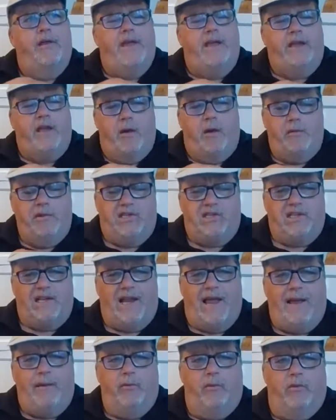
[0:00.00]
go in
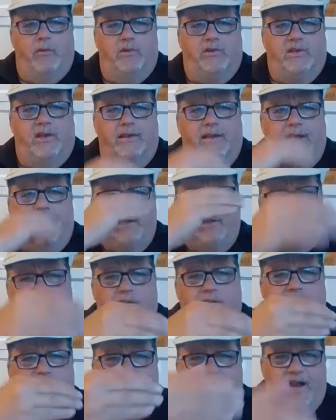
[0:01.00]
slack water, and that's where
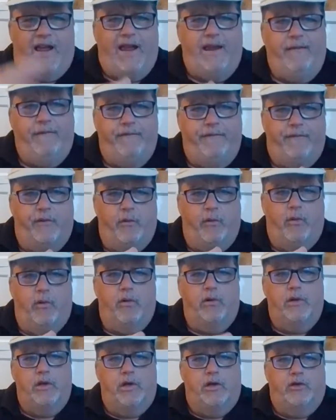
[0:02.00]
you should aim
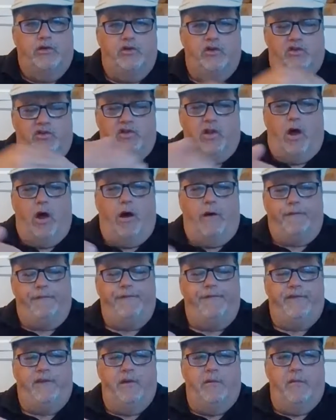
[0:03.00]
for, just
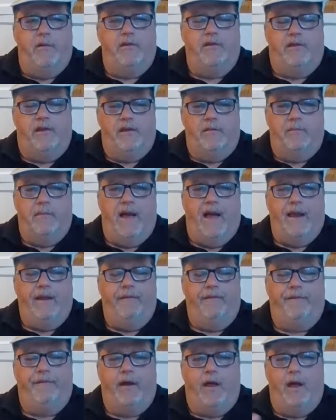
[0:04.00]
off the
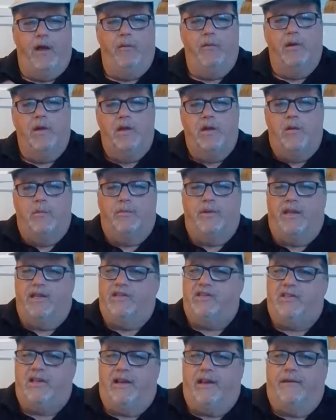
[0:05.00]
main flow. But they
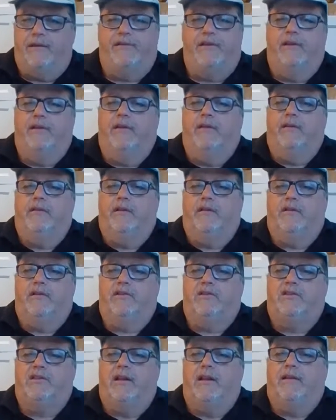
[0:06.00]
still have to
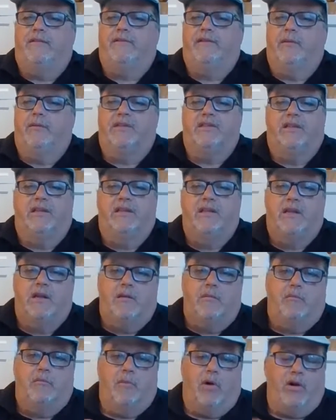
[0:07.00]
what's it?
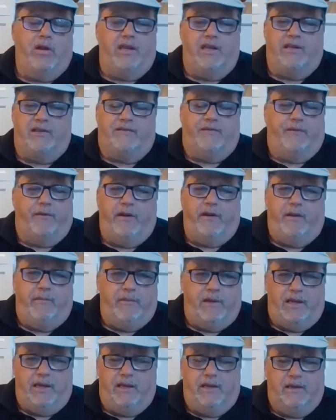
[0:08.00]
Mike, it's free, mate.